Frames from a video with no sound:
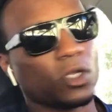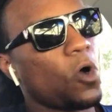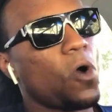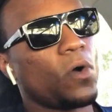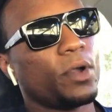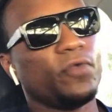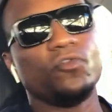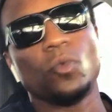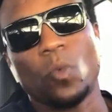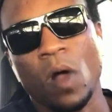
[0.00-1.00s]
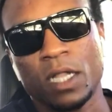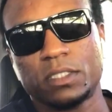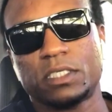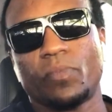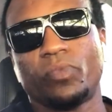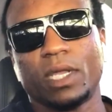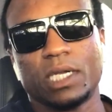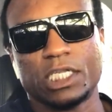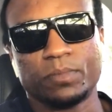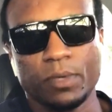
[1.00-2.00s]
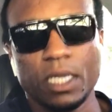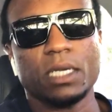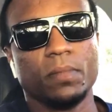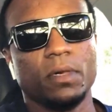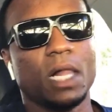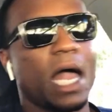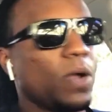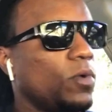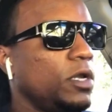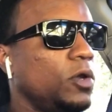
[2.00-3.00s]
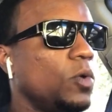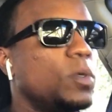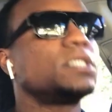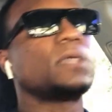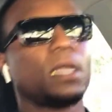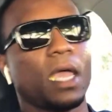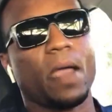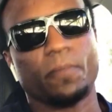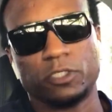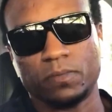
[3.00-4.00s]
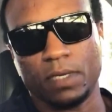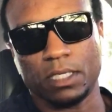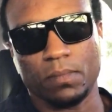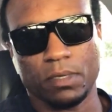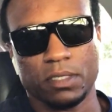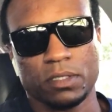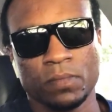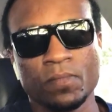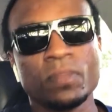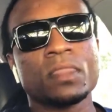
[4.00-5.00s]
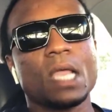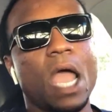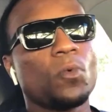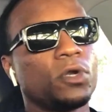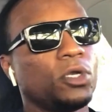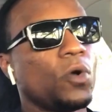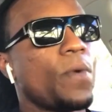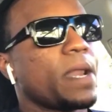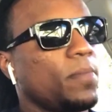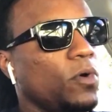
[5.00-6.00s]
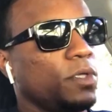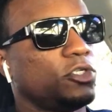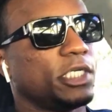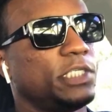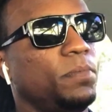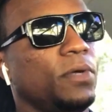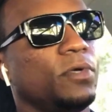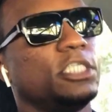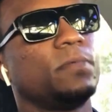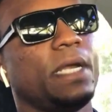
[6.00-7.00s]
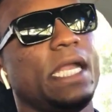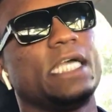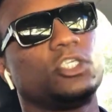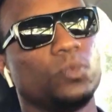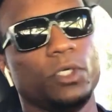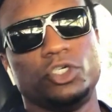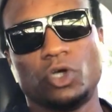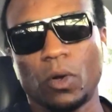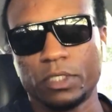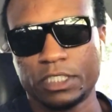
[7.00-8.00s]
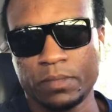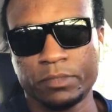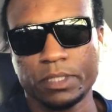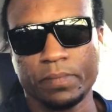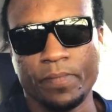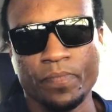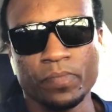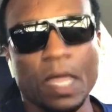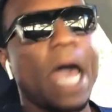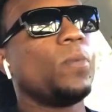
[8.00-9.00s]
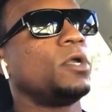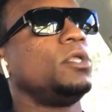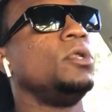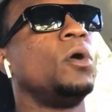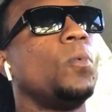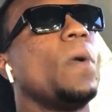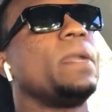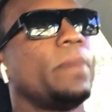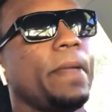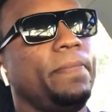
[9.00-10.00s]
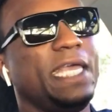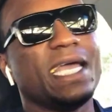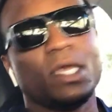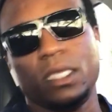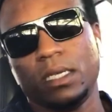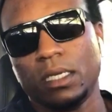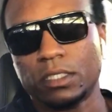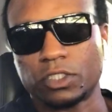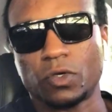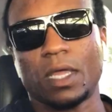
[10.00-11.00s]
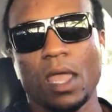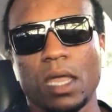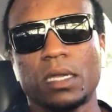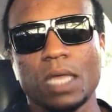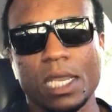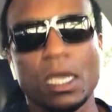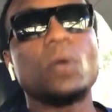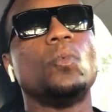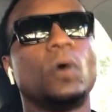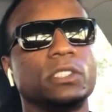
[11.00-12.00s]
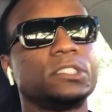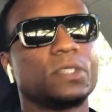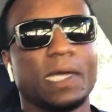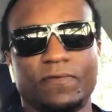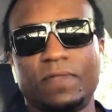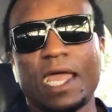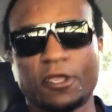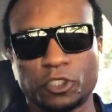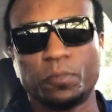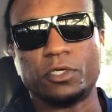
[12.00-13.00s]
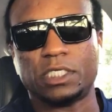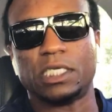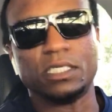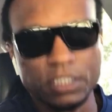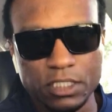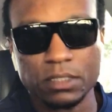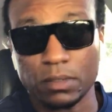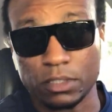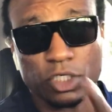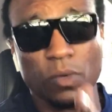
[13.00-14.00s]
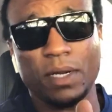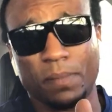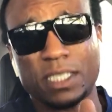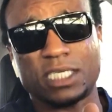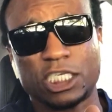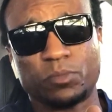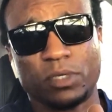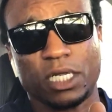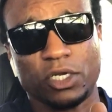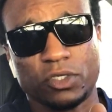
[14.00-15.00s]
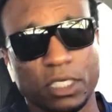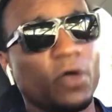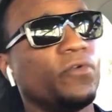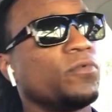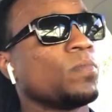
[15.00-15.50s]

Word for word: Or if you want something that's predictable, I want to know what's going to happen to me in a month. I want to know when I'm going to experience my next withdrawal symptom. I want to know when my PIED is going to end. And I want to have the expertise, because you are the best expert at yourself.